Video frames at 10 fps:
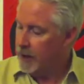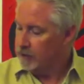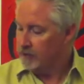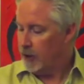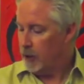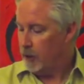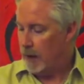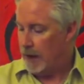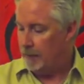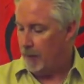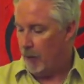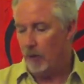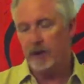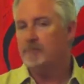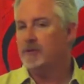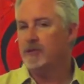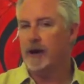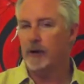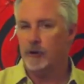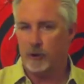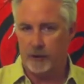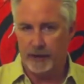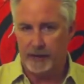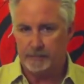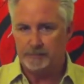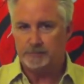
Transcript: So one of them is Arrow Creek,